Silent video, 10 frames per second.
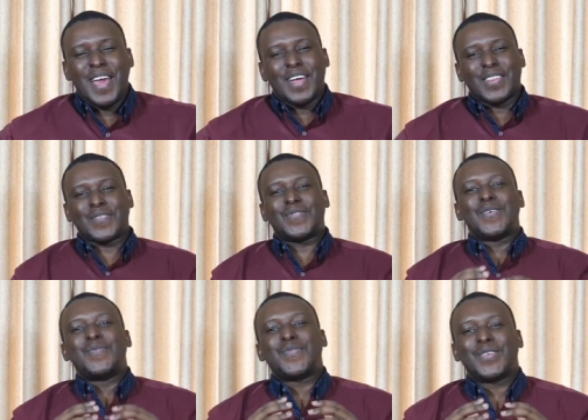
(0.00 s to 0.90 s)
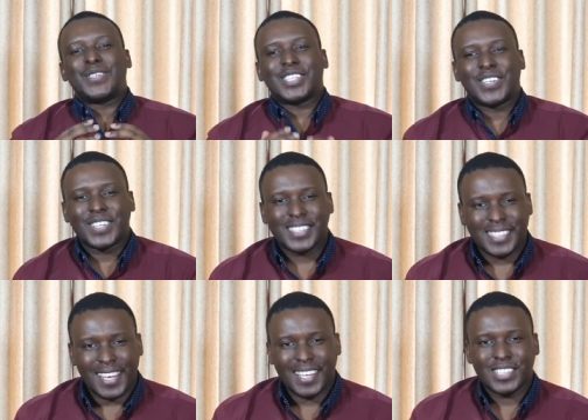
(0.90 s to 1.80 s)
The film feels gritty
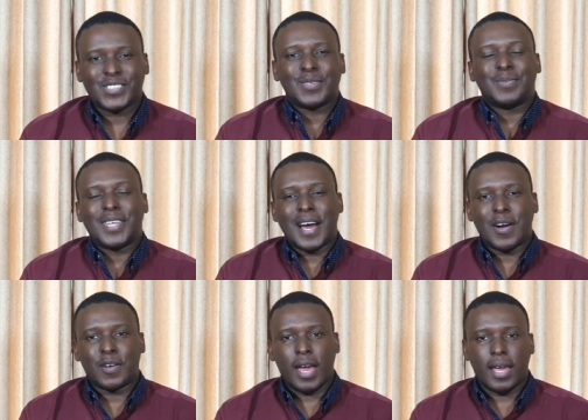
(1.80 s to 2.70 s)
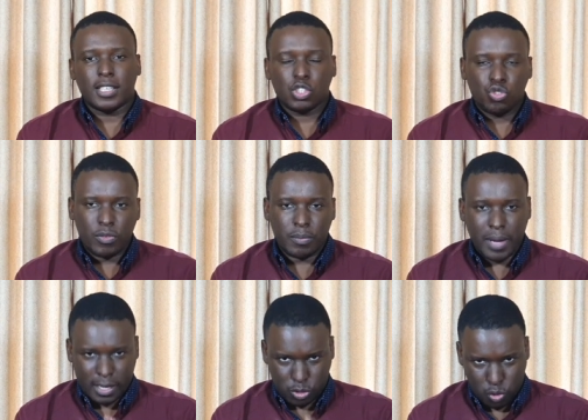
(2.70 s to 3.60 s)
and stripped down and is driven by
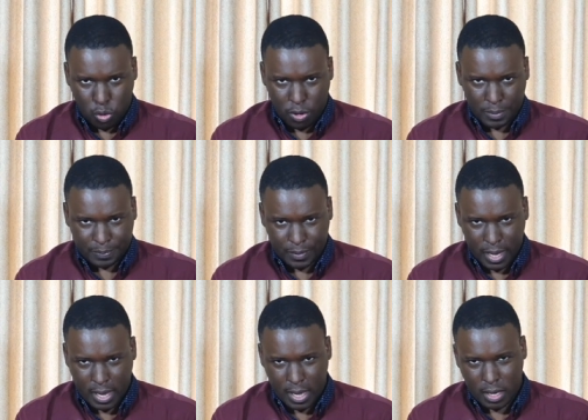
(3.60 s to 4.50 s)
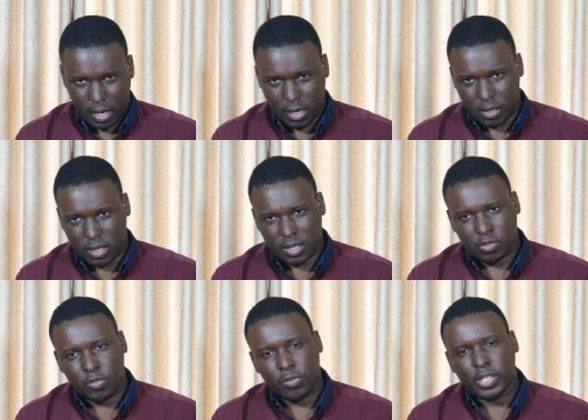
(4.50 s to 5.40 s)
story. And it's
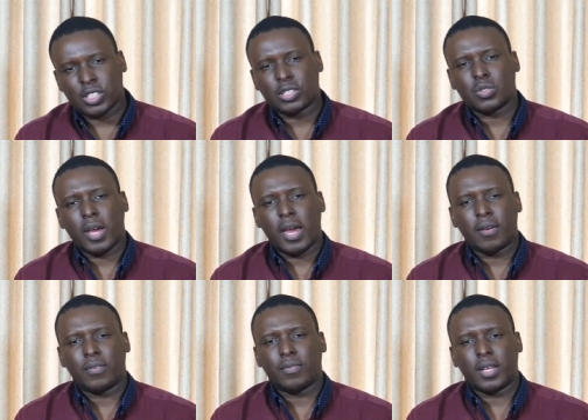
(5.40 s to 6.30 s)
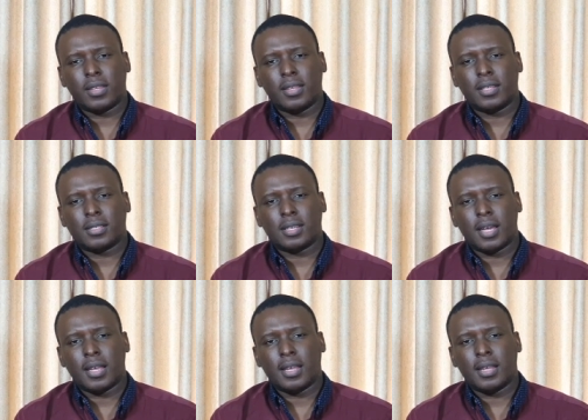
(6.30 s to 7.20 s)
refreshing to have this
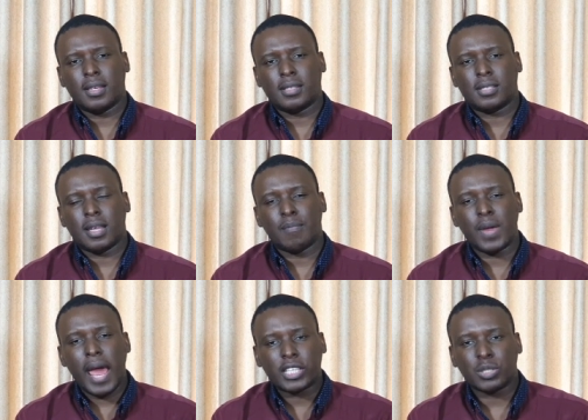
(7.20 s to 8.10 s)
as an action